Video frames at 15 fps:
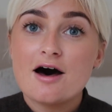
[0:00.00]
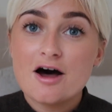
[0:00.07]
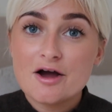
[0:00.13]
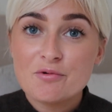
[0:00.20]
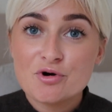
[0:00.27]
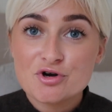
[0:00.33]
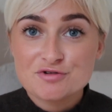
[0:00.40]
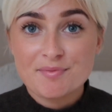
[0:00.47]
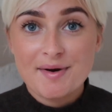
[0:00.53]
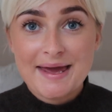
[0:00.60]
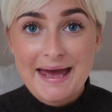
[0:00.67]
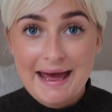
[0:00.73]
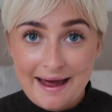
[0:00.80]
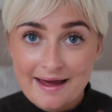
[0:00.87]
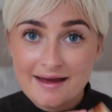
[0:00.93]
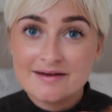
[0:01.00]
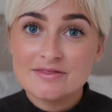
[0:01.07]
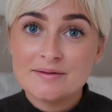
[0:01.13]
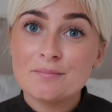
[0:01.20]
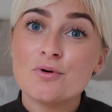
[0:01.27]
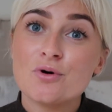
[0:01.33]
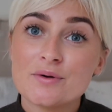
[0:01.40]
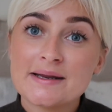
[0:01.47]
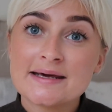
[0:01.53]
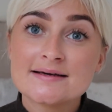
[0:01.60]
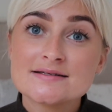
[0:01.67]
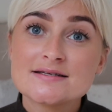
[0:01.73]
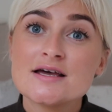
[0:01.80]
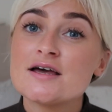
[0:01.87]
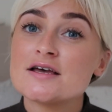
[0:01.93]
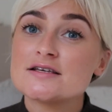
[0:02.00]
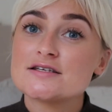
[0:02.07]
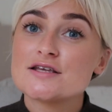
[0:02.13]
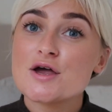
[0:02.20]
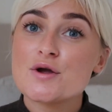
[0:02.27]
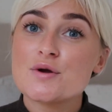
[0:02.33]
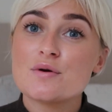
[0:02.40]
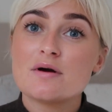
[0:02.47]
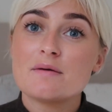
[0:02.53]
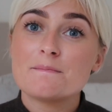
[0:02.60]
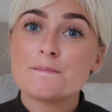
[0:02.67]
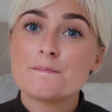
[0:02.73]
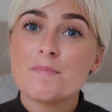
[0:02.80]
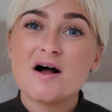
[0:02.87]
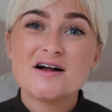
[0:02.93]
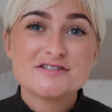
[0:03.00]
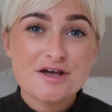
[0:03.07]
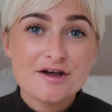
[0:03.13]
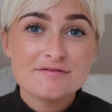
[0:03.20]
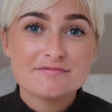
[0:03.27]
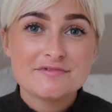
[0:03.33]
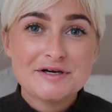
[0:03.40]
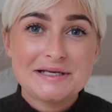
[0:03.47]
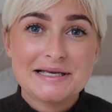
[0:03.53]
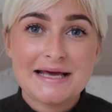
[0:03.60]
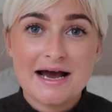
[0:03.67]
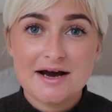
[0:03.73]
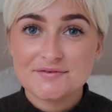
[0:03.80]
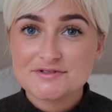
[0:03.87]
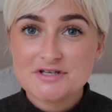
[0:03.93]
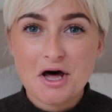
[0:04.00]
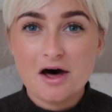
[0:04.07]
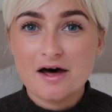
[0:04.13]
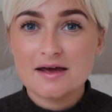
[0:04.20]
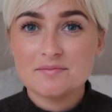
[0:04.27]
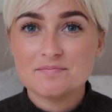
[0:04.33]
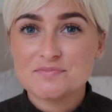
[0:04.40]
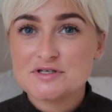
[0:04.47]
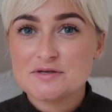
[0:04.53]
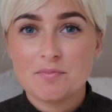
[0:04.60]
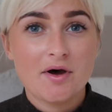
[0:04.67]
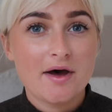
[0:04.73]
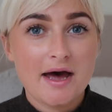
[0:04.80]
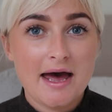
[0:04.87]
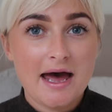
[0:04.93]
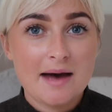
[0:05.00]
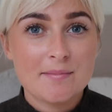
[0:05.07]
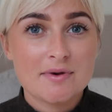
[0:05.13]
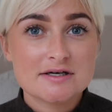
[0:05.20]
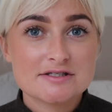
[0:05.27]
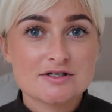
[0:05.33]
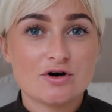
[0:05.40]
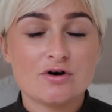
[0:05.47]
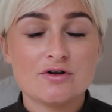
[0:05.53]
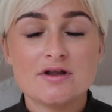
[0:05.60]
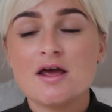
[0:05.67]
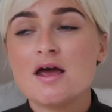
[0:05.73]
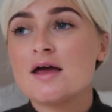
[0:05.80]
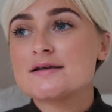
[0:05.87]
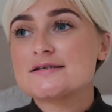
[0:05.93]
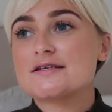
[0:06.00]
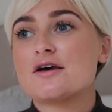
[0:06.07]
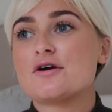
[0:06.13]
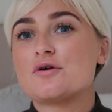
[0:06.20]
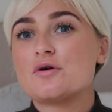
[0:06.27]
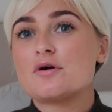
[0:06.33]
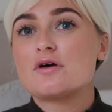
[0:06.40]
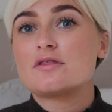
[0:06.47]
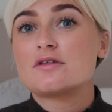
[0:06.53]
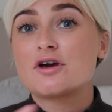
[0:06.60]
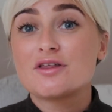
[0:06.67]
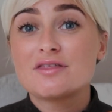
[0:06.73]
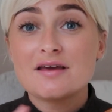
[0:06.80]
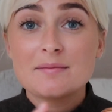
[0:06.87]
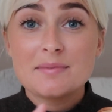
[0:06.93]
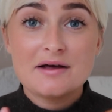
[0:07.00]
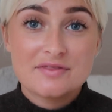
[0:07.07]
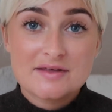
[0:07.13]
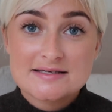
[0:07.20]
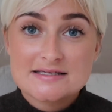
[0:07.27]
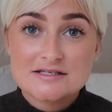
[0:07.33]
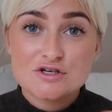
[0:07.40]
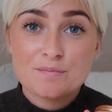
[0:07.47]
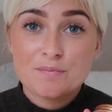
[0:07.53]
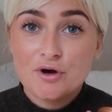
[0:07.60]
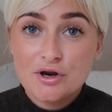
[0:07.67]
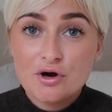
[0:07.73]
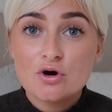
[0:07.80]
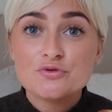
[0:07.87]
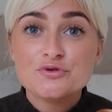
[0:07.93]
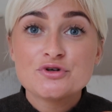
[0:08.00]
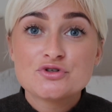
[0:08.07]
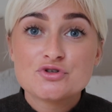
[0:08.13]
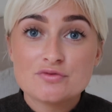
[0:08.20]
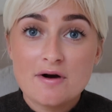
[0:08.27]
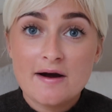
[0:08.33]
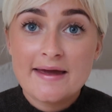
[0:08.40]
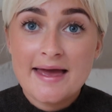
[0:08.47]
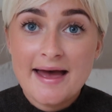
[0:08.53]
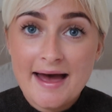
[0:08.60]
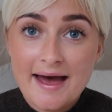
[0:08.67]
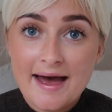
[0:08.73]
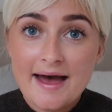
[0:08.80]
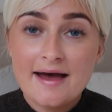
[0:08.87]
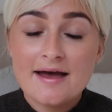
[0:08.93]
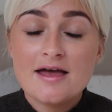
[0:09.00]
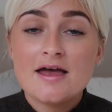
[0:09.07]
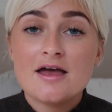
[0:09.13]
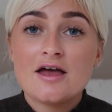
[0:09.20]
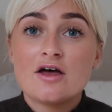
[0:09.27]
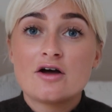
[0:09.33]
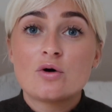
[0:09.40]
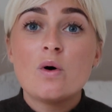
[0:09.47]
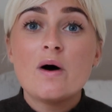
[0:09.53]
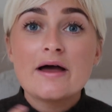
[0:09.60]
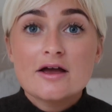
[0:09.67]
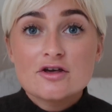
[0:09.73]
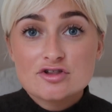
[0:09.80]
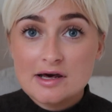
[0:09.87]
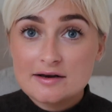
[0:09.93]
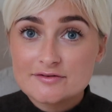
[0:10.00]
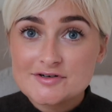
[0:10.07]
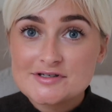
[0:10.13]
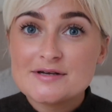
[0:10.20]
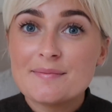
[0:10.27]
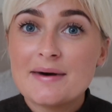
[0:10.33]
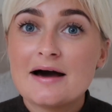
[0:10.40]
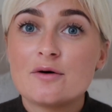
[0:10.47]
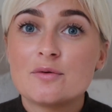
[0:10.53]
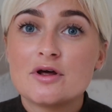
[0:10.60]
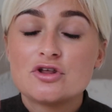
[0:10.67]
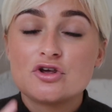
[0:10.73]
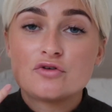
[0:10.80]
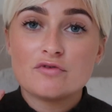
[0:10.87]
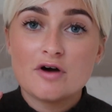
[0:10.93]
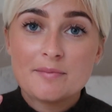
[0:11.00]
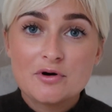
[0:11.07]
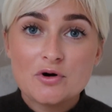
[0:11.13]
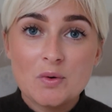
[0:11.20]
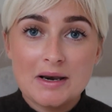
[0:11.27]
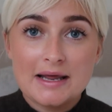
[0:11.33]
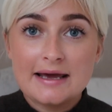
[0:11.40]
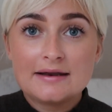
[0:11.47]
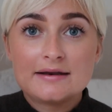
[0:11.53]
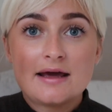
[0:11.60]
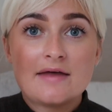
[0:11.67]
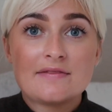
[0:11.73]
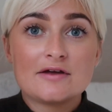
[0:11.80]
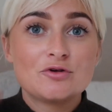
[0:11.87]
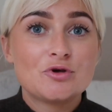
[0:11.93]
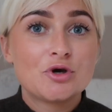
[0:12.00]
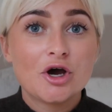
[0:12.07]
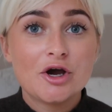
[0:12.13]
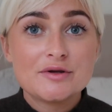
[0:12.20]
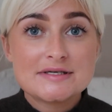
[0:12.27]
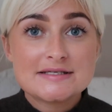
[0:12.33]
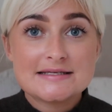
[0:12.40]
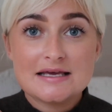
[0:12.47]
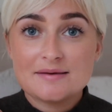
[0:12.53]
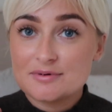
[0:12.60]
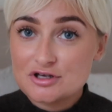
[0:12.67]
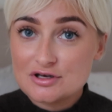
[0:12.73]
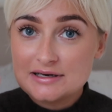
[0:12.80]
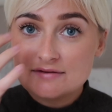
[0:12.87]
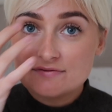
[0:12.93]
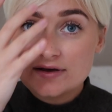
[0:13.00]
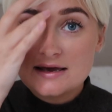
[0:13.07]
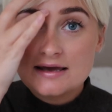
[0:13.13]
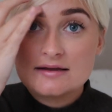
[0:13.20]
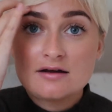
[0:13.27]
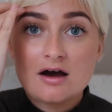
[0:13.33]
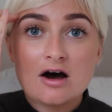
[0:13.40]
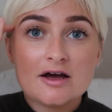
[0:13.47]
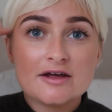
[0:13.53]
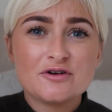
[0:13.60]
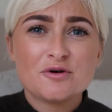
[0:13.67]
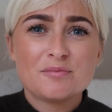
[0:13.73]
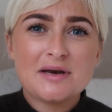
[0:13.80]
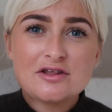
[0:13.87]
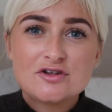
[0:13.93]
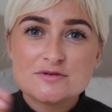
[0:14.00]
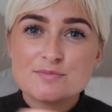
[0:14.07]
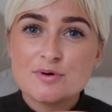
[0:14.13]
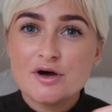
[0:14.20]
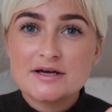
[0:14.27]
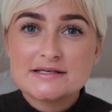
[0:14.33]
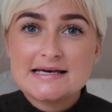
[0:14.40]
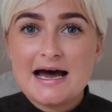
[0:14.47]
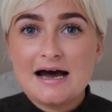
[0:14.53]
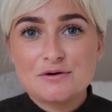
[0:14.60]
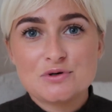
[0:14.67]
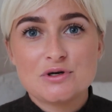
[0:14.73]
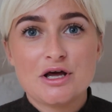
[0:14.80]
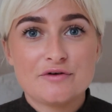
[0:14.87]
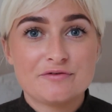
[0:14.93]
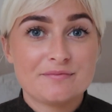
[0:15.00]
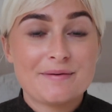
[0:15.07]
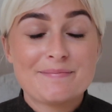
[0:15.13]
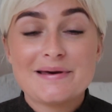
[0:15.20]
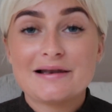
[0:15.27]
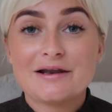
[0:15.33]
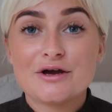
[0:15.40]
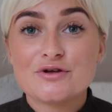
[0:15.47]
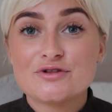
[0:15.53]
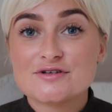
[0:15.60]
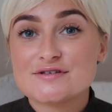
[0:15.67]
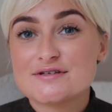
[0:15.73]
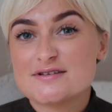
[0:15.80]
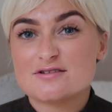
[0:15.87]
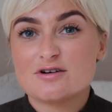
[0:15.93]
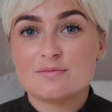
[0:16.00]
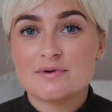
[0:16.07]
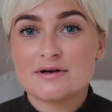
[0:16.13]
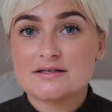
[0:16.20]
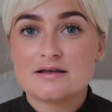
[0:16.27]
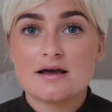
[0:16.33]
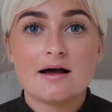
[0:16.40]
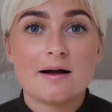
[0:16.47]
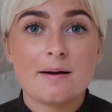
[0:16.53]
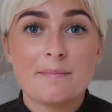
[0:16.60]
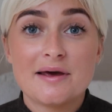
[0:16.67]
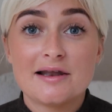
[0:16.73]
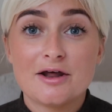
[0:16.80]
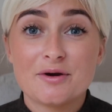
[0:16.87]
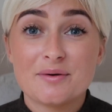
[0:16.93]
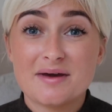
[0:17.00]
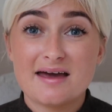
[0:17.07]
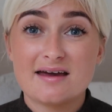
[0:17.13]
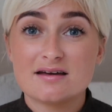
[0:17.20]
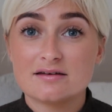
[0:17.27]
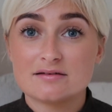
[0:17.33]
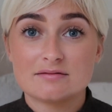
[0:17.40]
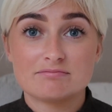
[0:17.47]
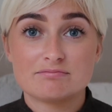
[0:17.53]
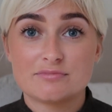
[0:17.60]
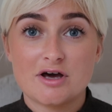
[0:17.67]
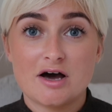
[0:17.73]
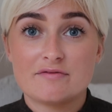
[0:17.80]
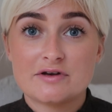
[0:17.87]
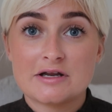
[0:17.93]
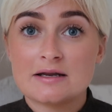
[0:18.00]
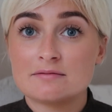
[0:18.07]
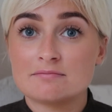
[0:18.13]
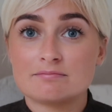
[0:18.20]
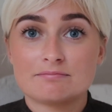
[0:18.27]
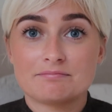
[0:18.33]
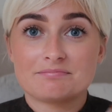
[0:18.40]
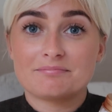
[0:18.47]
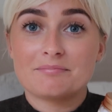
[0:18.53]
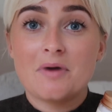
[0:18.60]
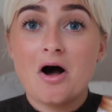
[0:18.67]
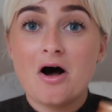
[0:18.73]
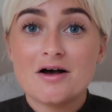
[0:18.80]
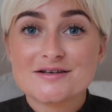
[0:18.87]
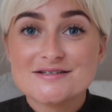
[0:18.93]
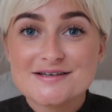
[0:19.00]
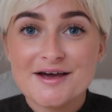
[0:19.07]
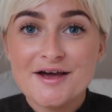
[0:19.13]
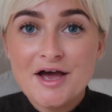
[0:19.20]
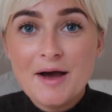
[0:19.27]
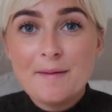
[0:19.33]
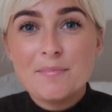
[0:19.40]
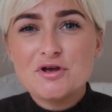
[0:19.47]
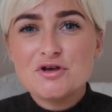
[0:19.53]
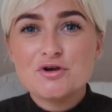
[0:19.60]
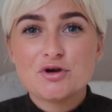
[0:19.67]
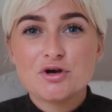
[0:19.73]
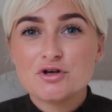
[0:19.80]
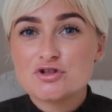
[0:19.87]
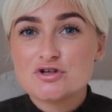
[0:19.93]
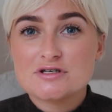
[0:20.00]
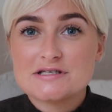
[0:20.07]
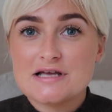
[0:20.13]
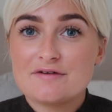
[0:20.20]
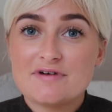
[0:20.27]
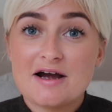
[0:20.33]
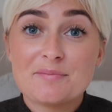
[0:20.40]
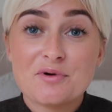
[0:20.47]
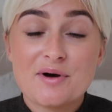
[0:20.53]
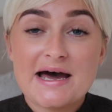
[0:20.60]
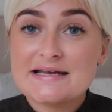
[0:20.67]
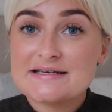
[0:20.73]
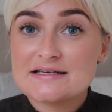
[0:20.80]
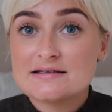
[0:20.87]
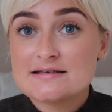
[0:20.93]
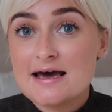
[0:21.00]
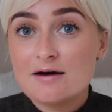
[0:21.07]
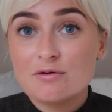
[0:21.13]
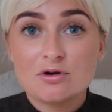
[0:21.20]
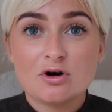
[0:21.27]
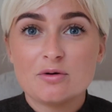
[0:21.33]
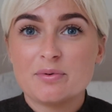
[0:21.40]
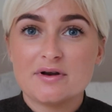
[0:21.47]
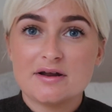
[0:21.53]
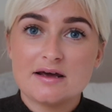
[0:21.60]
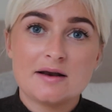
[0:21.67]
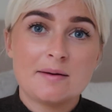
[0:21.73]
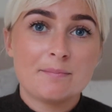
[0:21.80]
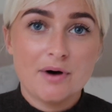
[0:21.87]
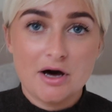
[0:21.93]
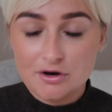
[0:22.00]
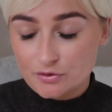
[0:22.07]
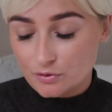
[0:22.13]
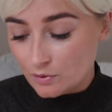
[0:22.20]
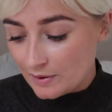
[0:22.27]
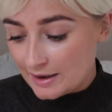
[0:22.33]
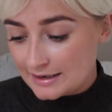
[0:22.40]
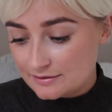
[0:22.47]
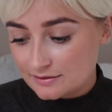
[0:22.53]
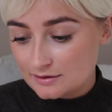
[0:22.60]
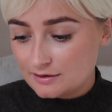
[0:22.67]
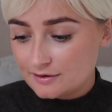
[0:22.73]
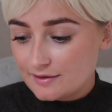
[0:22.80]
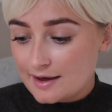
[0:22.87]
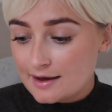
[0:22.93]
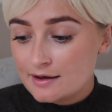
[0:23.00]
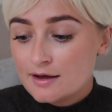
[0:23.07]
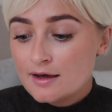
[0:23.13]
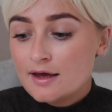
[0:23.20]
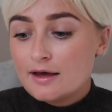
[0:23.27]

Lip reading: I wash my hair in the mornings, so I don't really have time to put a hair mask on. So the good thing about this is you put it on your dry hair, quite a generous amount, and you rub it all in, and then you go to sleep and you leave it in. I normally just put a towel over my pillow just to stop my pillow getting covered in mask, but you could just like wrap your head in a towel or put it in a bun or anything like that.